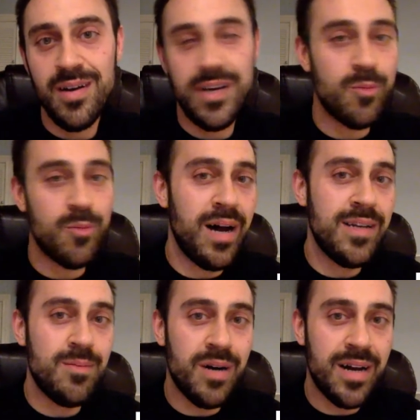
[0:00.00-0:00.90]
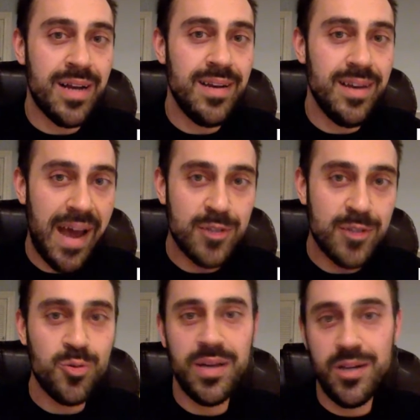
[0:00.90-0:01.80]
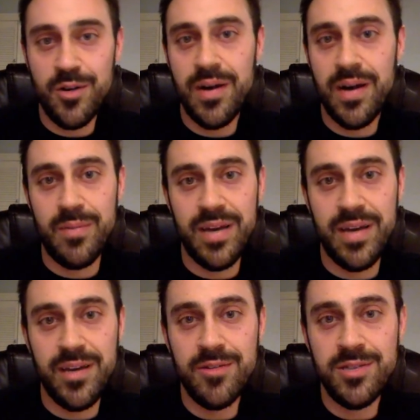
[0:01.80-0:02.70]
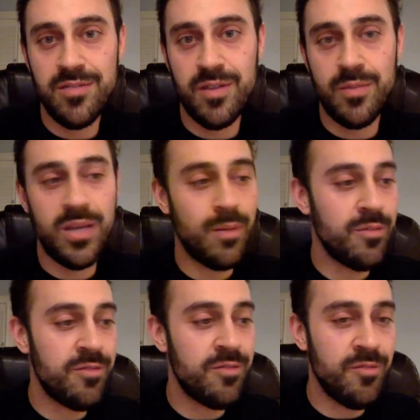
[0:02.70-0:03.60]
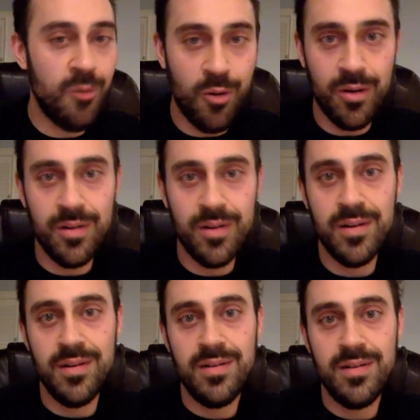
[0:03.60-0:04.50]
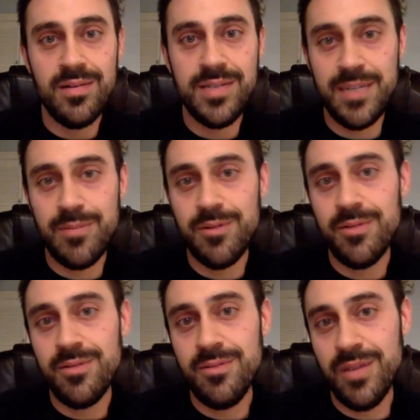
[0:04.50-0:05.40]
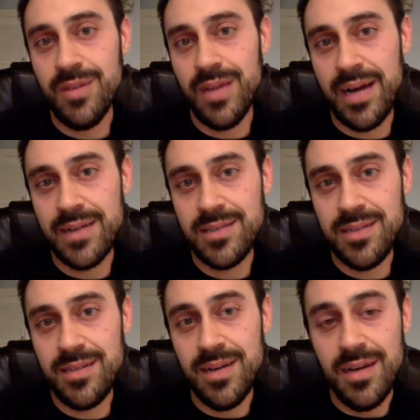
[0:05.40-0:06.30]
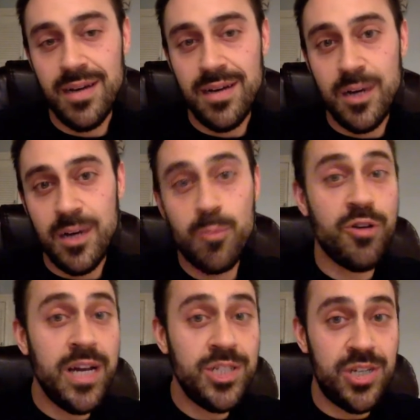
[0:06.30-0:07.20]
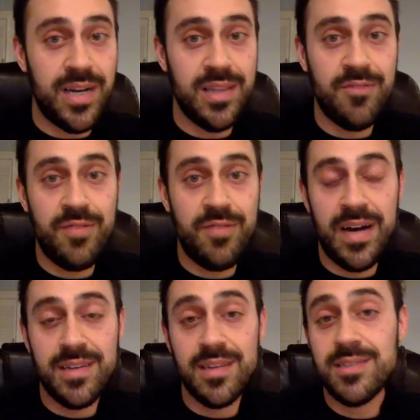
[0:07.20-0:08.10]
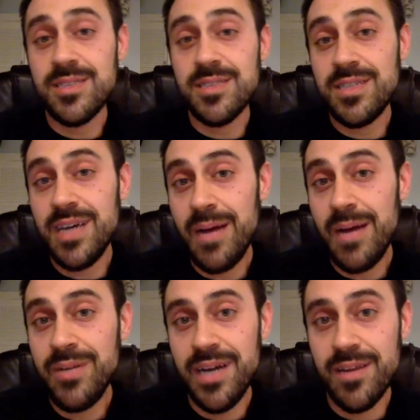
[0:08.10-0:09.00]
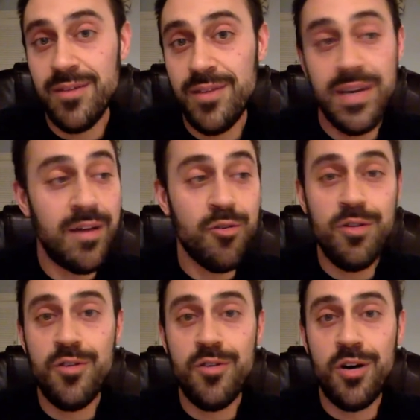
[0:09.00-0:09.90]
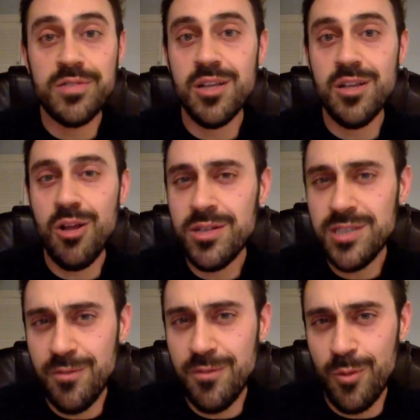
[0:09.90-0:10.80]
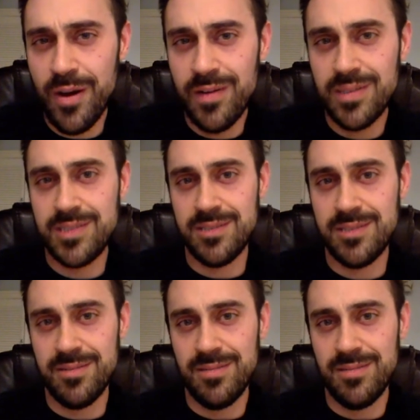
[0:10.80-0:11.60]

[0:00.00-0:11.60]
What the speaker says: And your mind and body naturally know how to make use of them. The number 4, deeper, relaxed, and appreciating the fact that this is a time together that never involves a loss of awareness.